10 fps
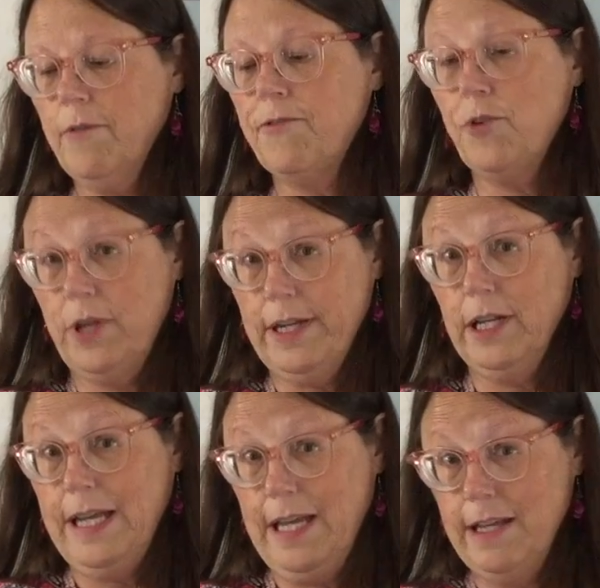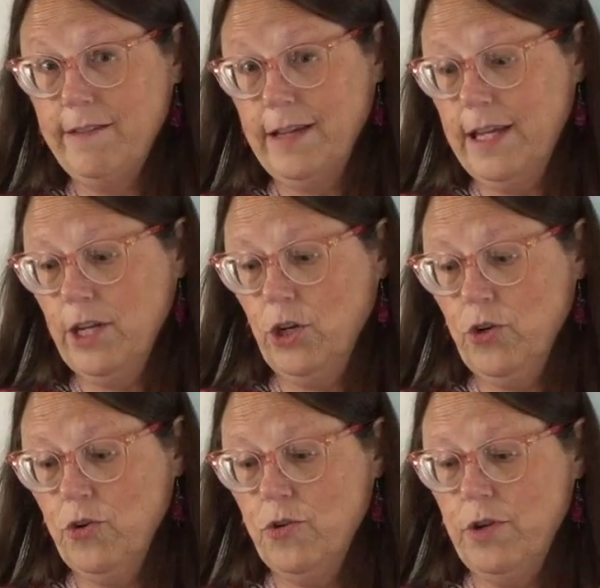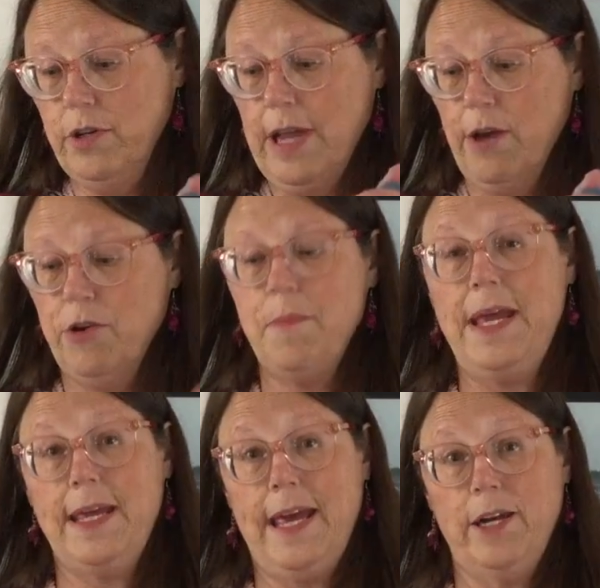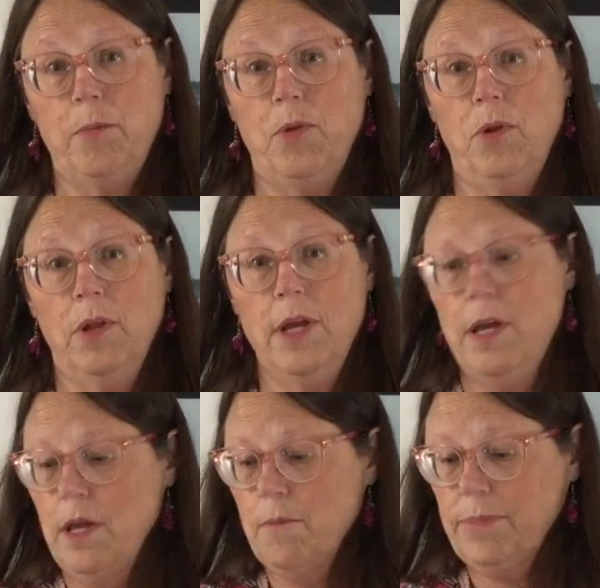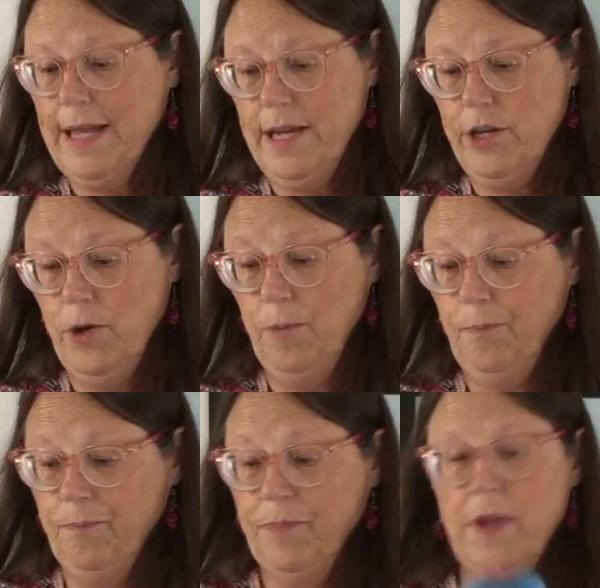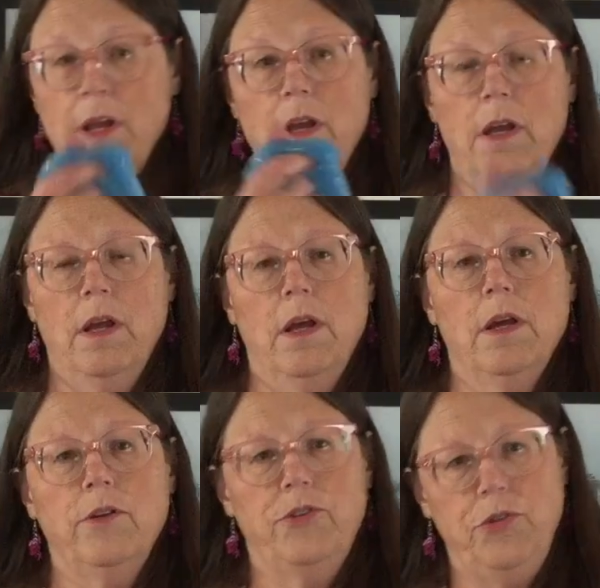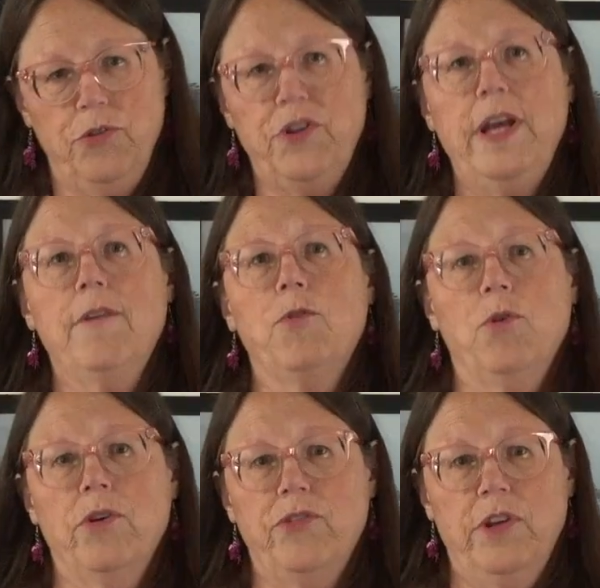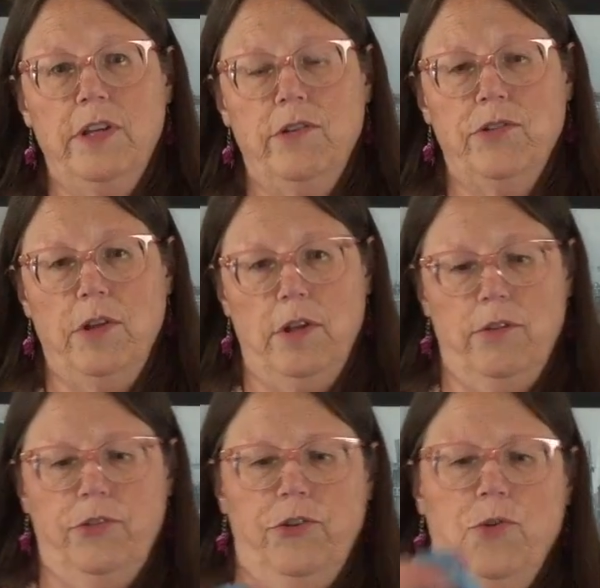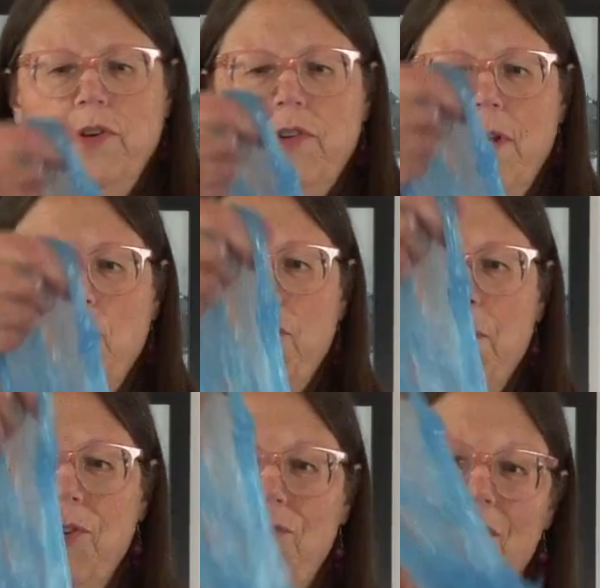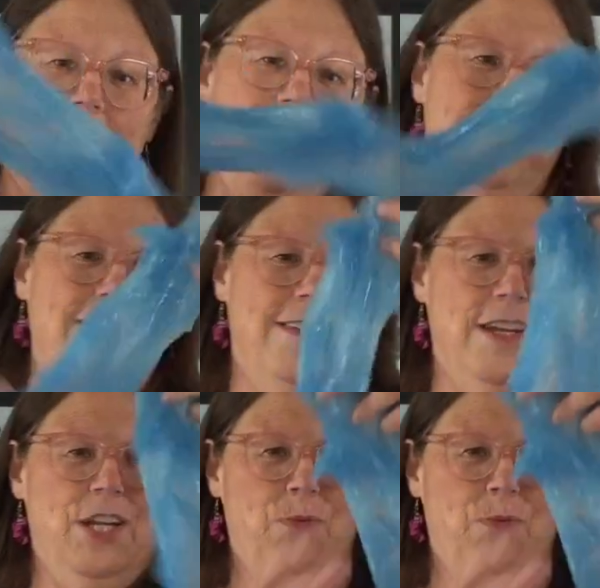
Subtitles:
for little kids, they can learn how to make edible Play-Doh. Tuesday, of course, is story time with Miss Sarah. This is getting